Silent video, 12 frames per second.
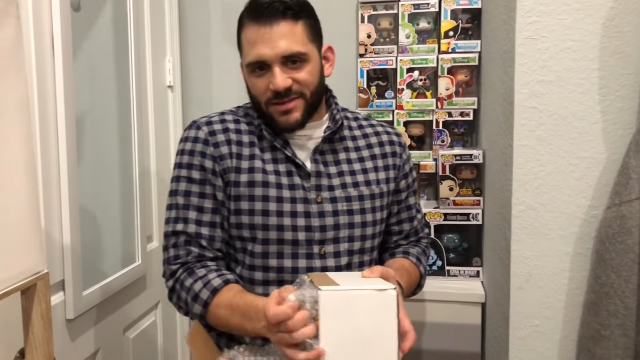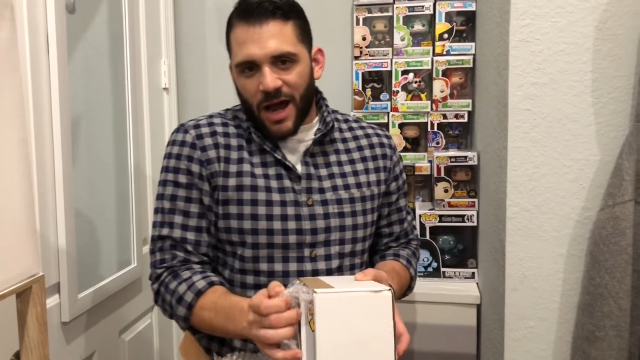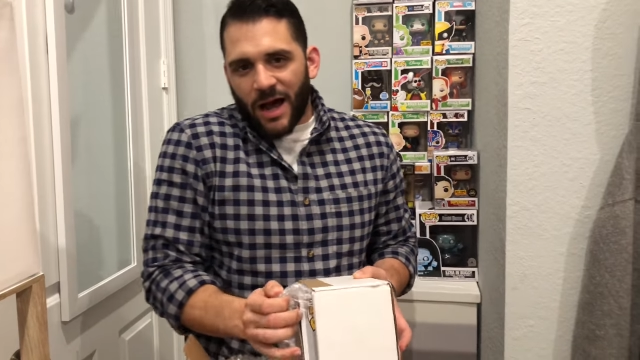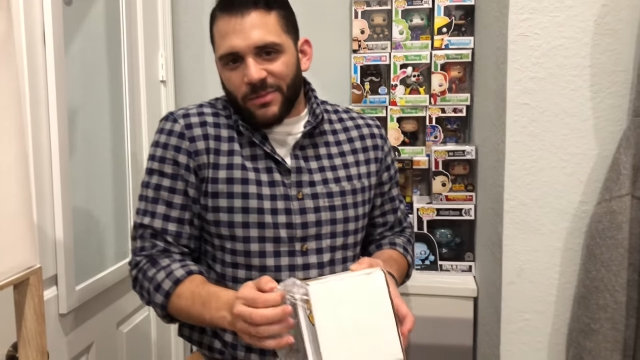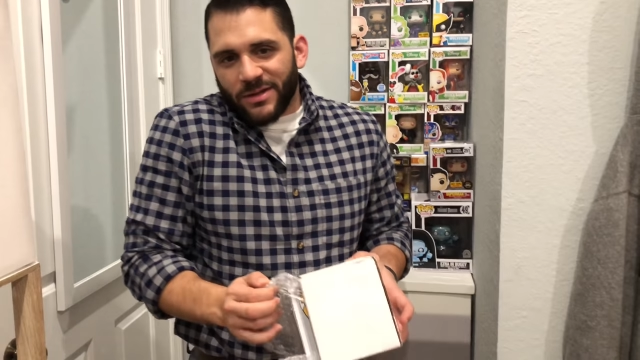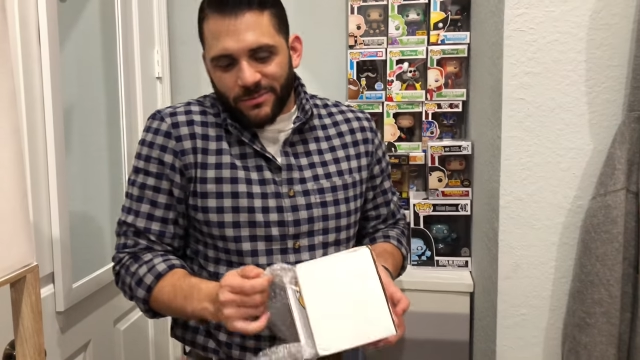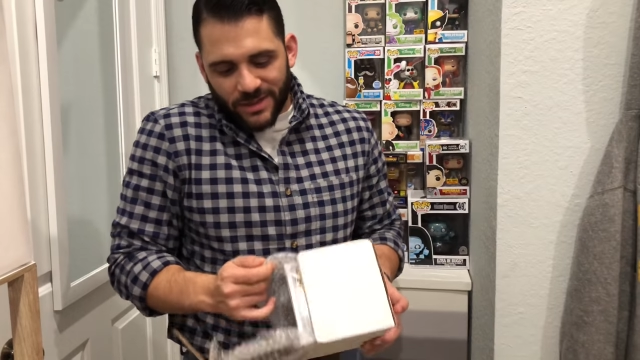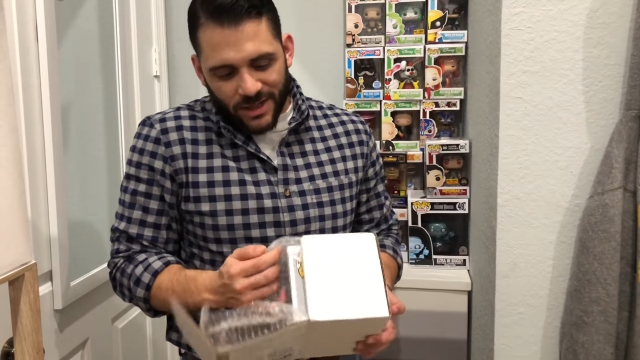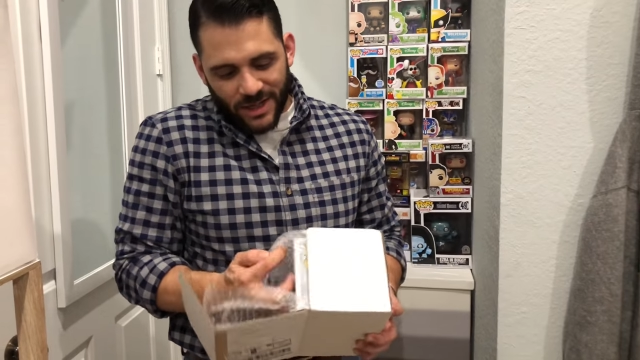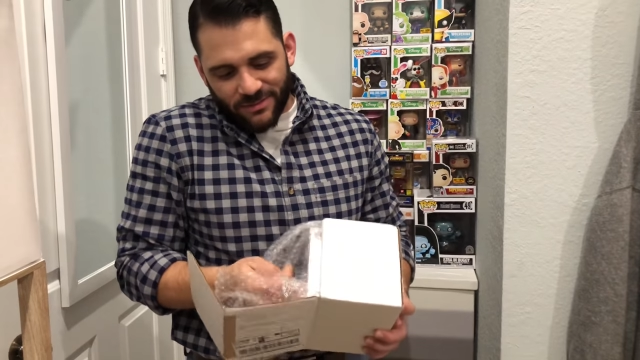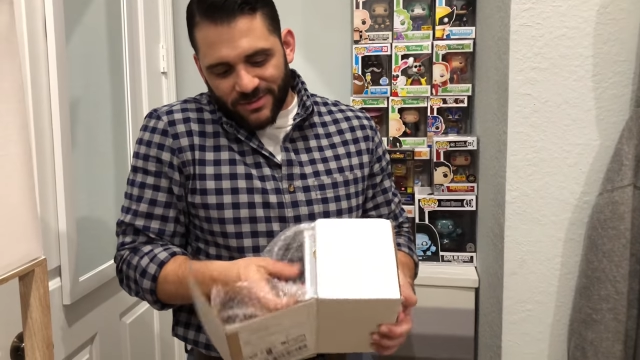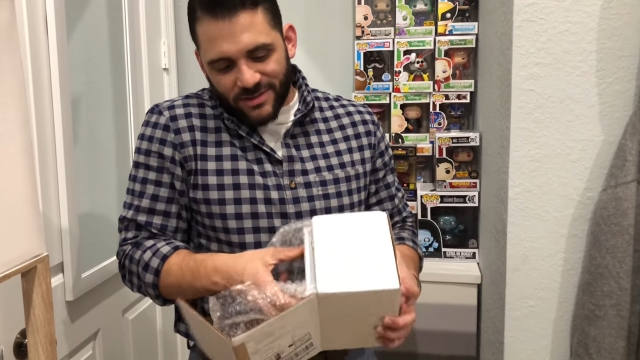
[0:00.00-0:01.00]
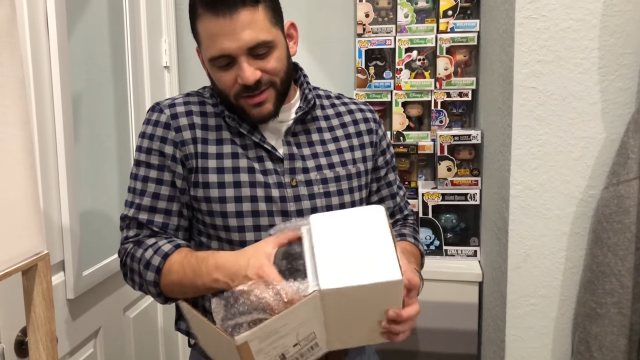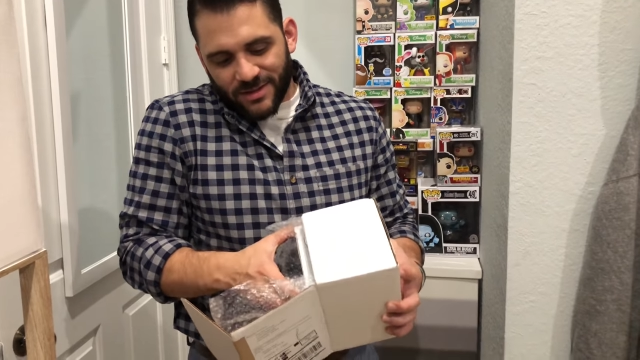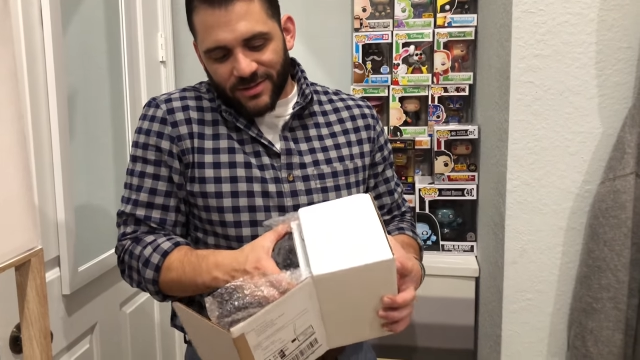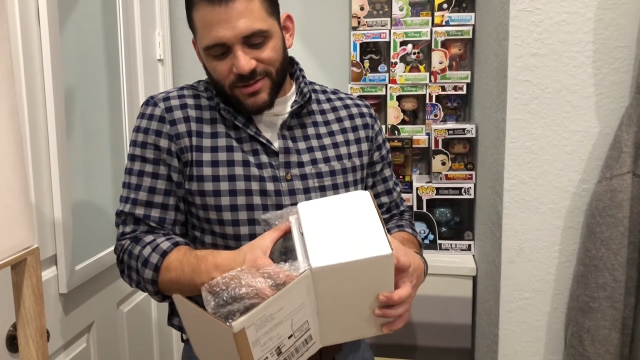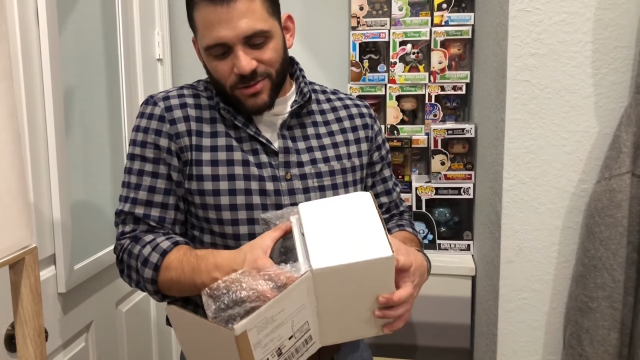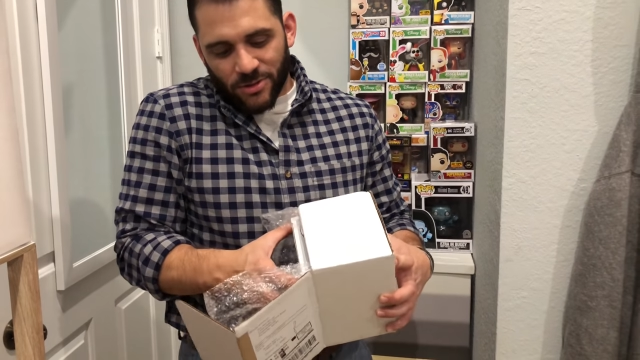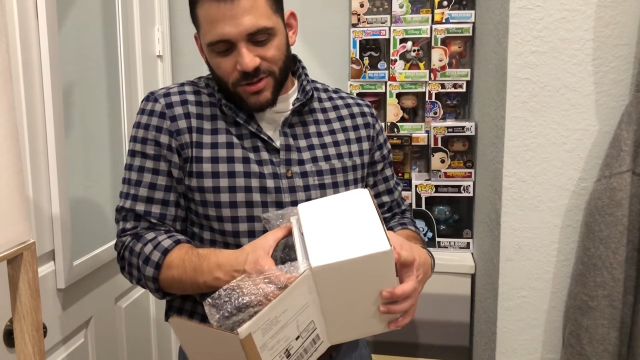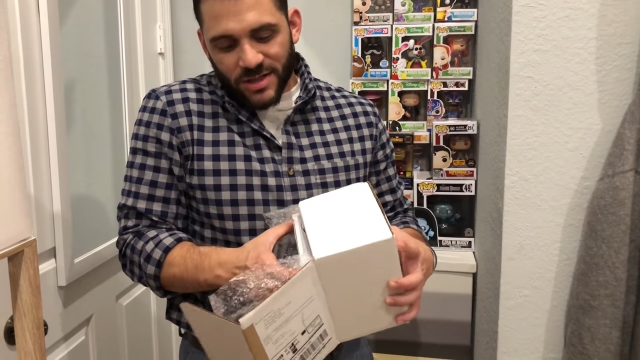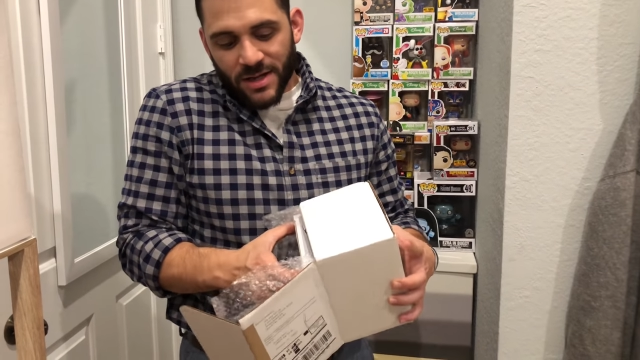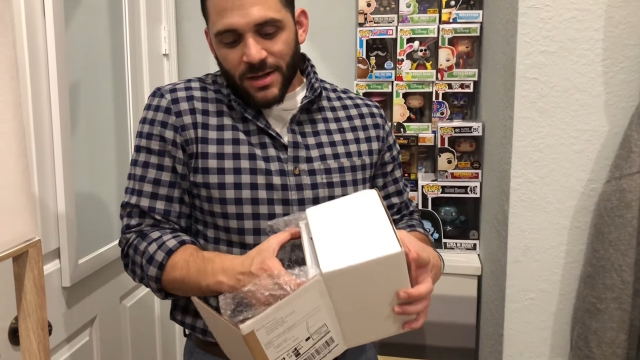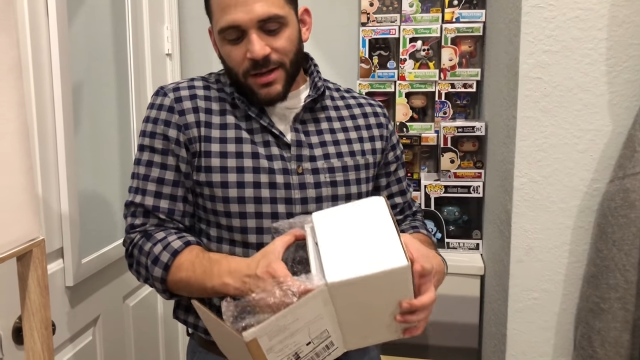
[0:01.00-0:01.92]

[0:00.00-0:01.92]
common, but I haven't seen it in stores